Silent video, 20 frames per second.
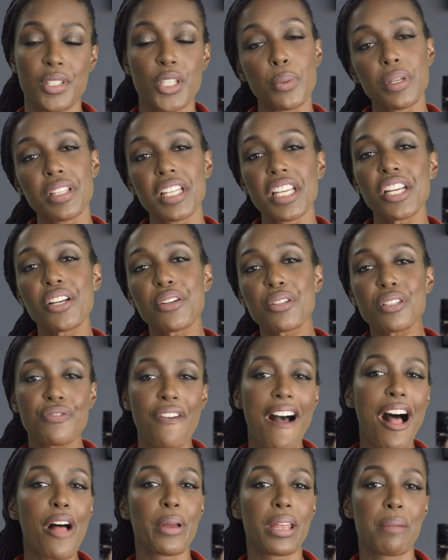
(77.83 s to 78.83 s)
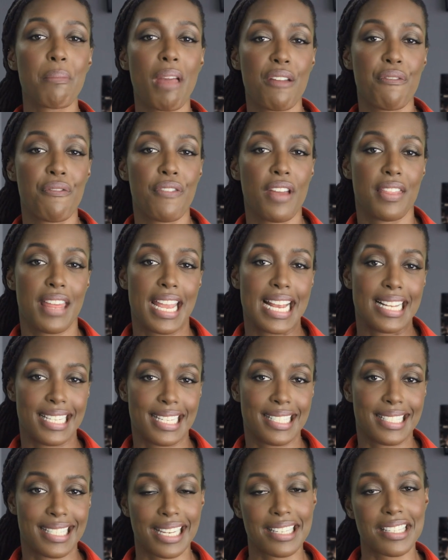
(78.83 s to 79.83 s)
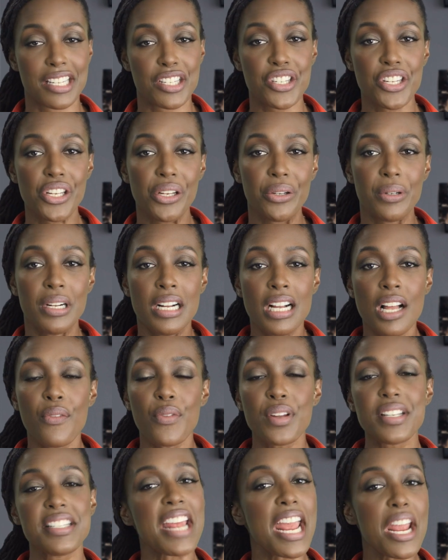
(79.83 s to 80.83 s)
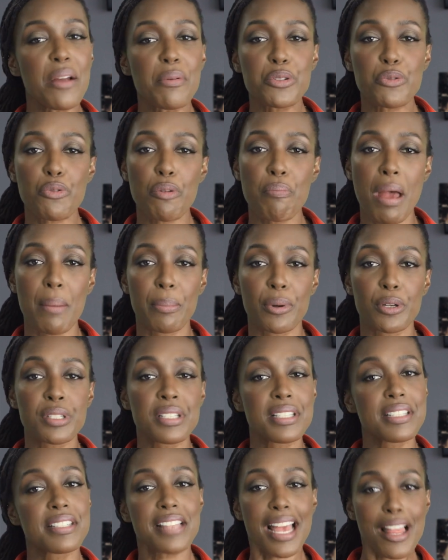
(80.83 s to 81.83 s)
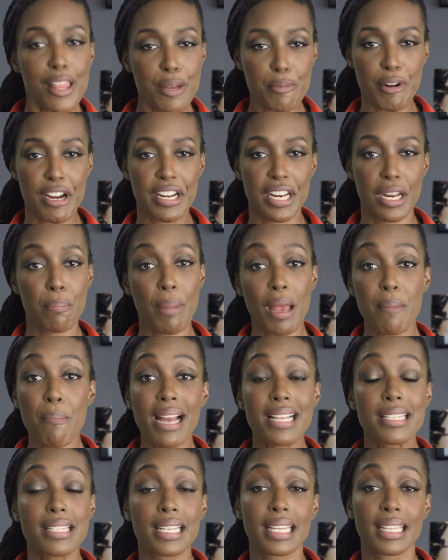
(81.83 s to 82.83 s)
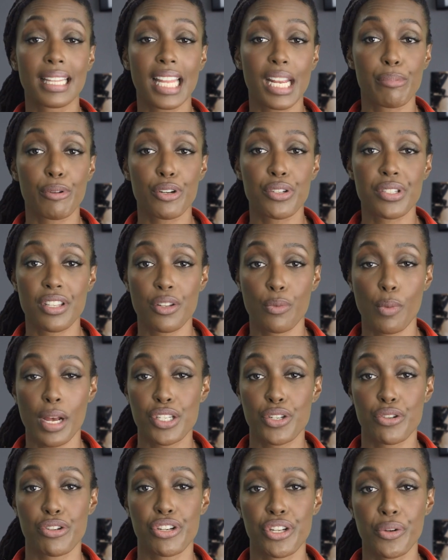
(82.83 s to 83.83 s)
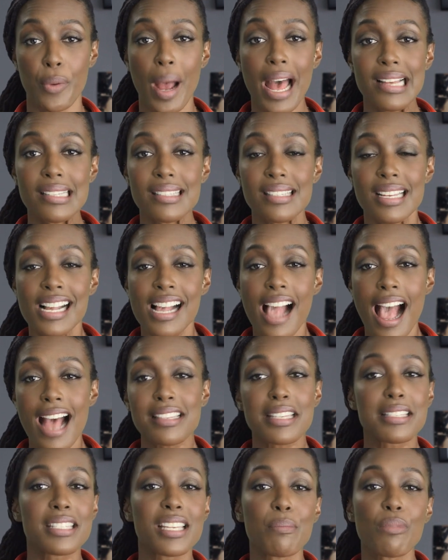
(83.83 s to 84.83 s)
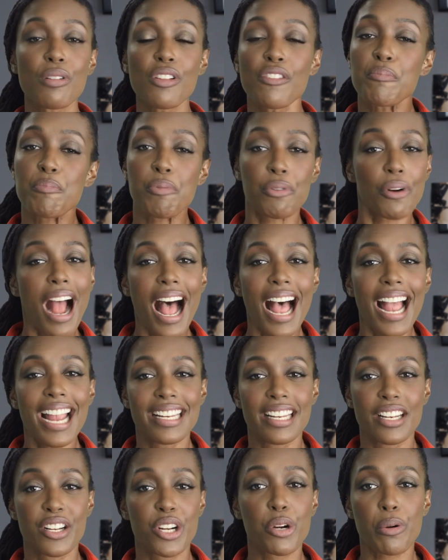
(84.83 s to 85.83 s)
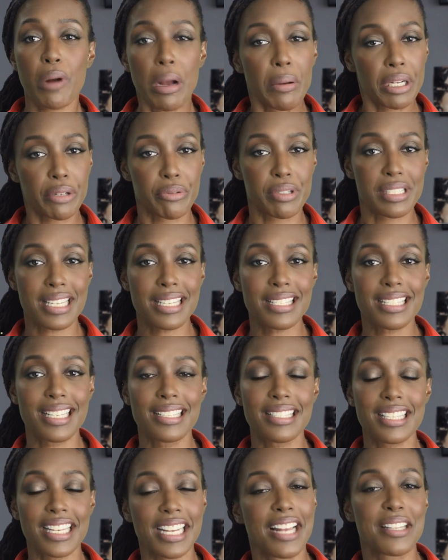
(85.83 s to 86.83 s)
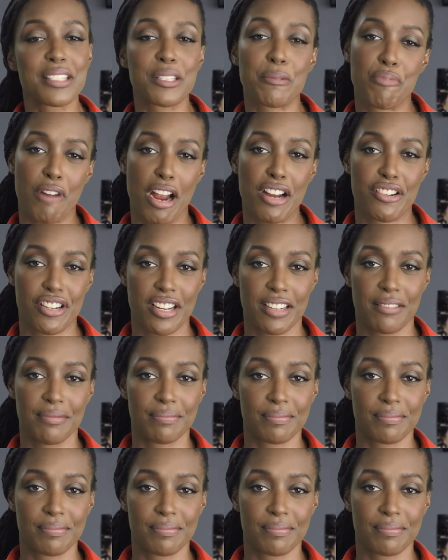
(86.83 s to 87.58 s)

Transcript: So in the years following May 5th, 1862, the day was remembered and celebrated by Mexican laborers in the Western US as a symbol of pride and heroic resistance against oppression,